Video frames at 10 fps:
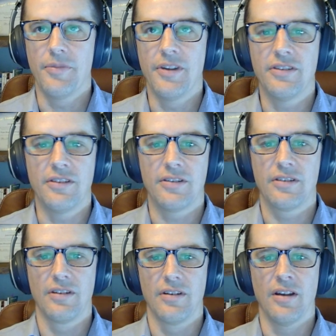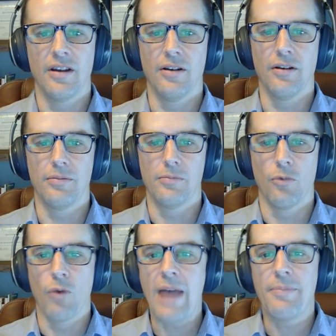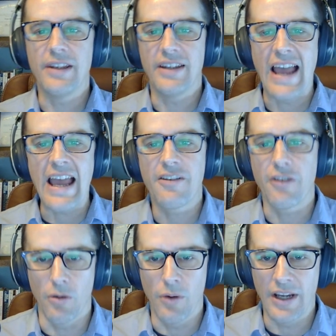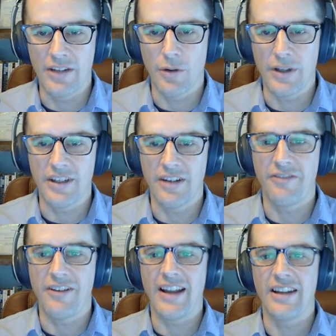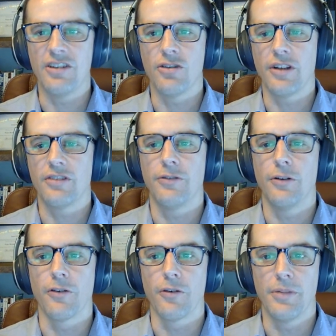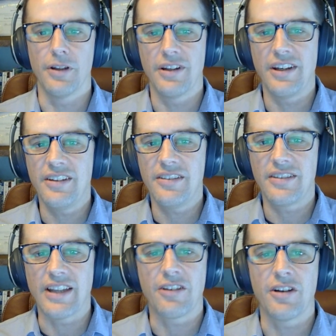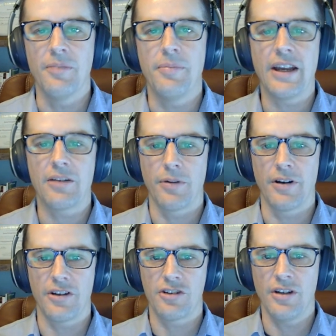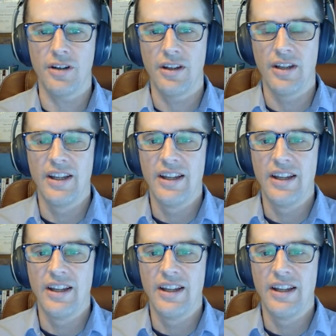This is a rapid, accurate way to identify and address vulnerabilities that could impact production.